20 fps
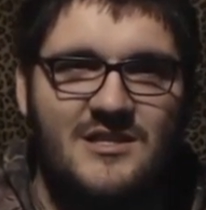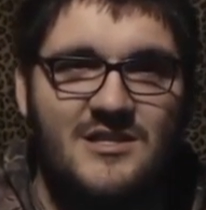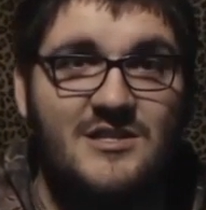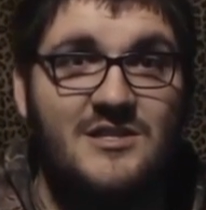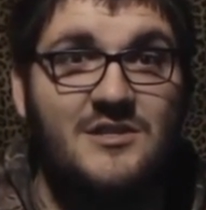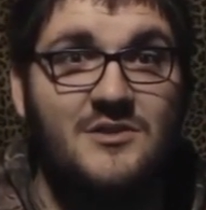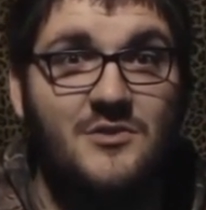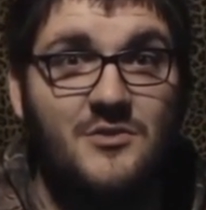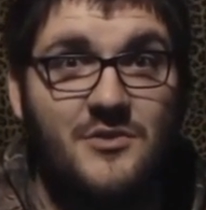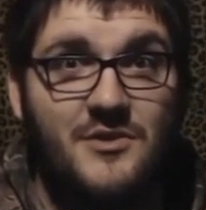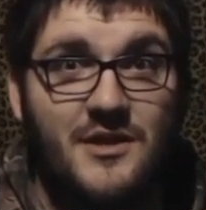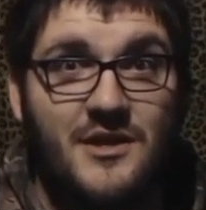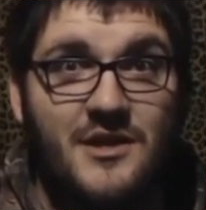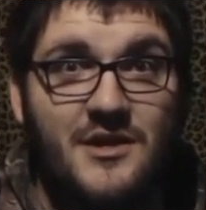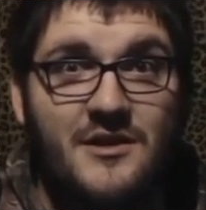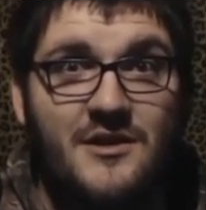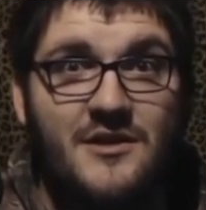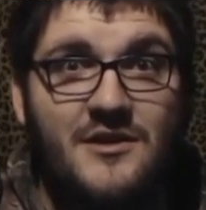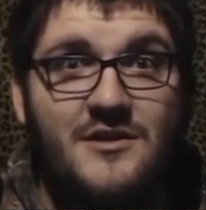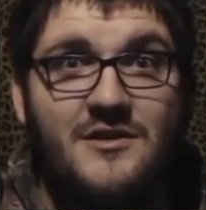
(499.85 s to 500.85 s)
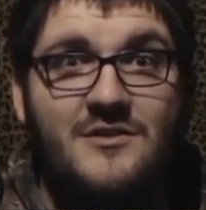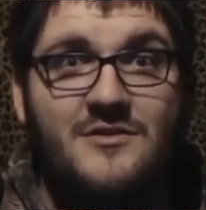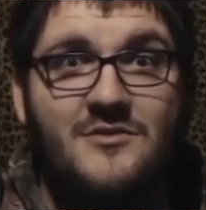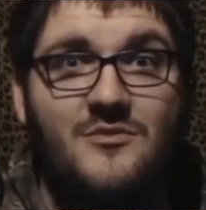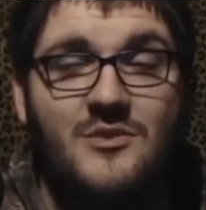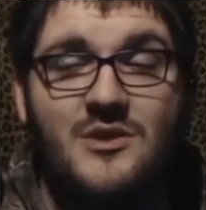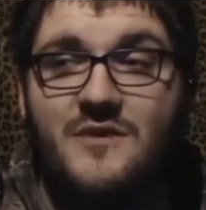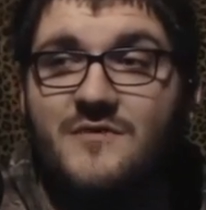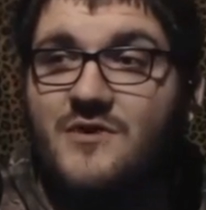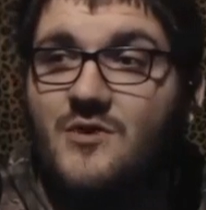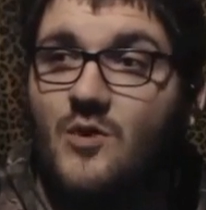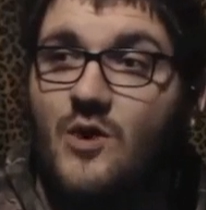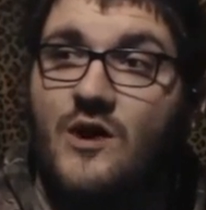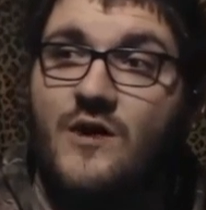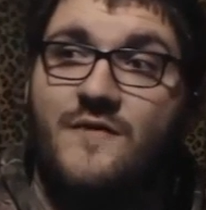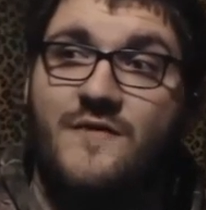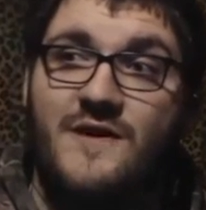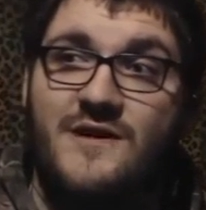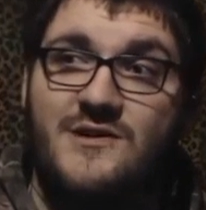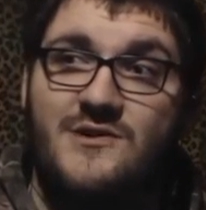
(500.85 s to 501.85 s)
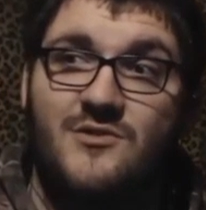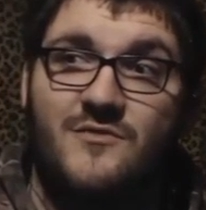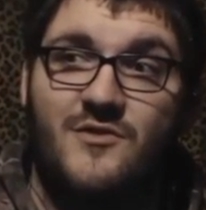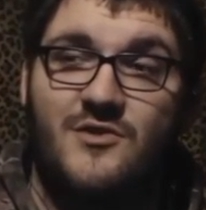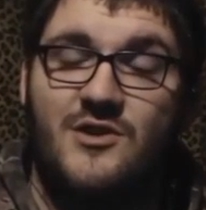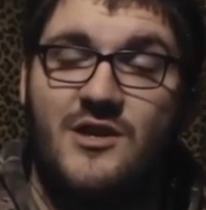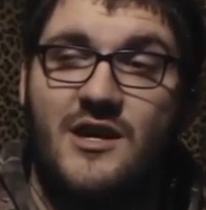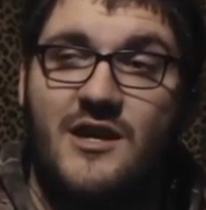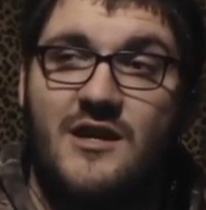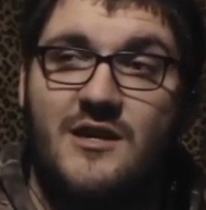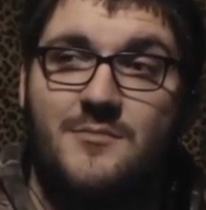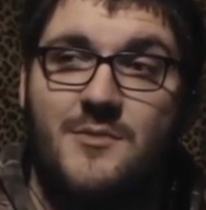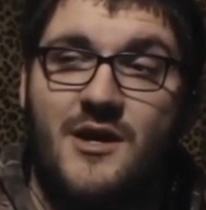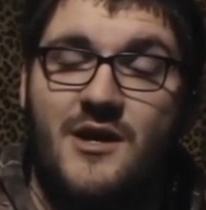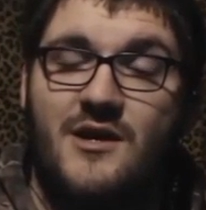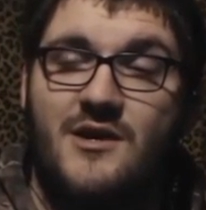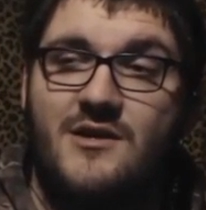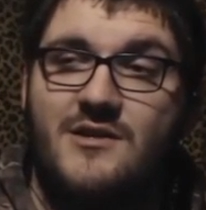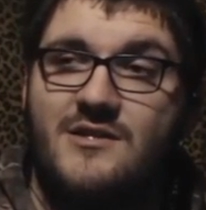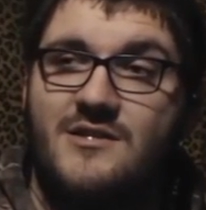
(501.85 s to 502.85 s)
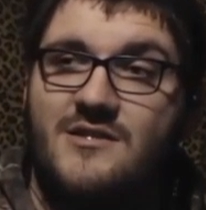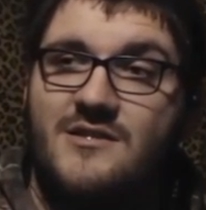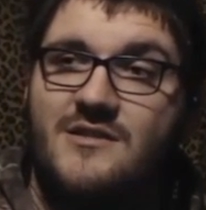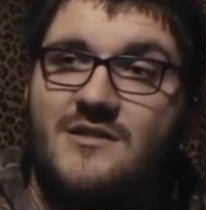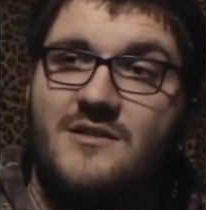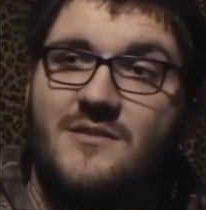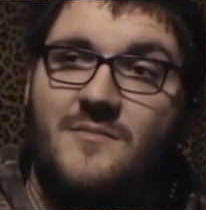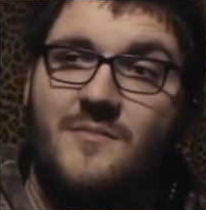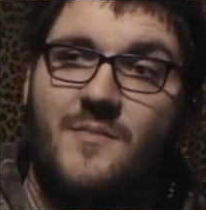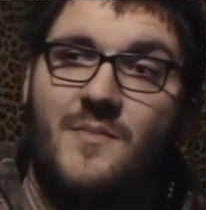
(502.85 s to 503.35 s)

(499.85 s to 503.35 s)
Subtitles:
still there whenever the water festival came out, and